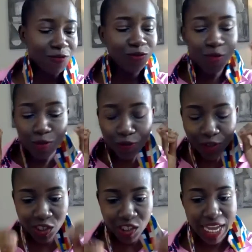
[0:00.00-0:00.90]
we've
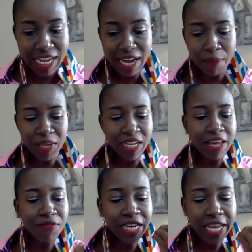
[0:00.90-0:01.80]
shared. I mean,
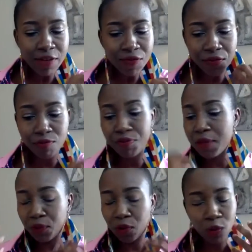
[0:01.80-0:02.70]
even if
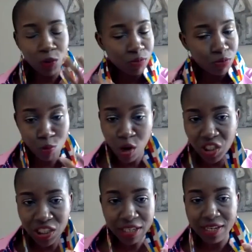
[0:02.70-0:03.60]
people
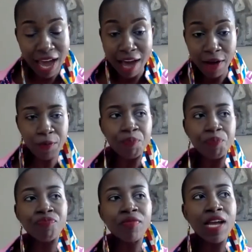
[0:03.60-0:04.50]
watching now,
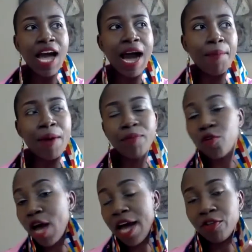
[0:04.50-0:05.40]
I'm
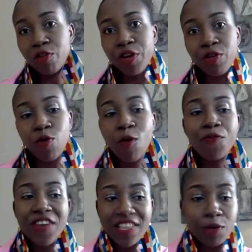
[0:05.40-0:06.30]
not going to
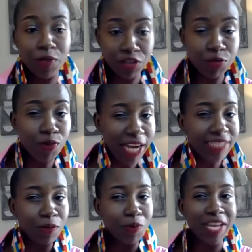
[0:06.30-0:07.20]
go further with you
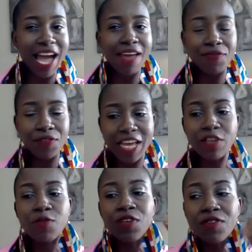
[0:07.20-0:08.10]
right away. I feel like
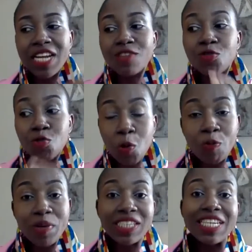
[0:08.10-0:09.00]
you've given us so
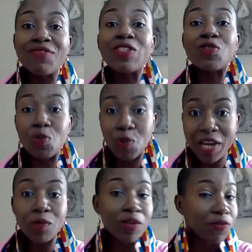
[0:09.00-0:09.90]
much even to
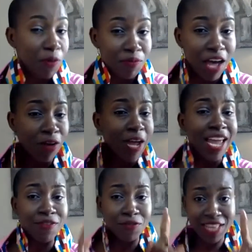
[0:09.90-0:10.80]
work with from now.
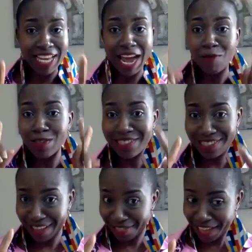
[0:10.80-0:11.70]
And for that, I want to
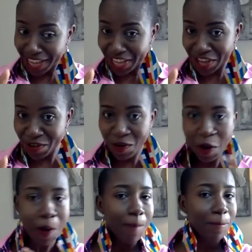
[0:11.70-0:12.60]
say thank you,
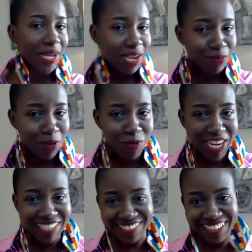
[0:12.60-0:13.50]
but I'm not
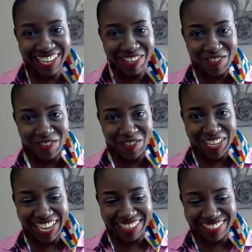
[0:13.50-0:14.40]
ready to let you go
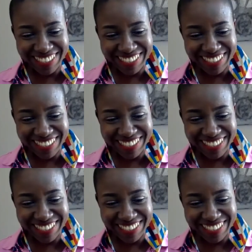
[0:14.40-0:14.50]
yet.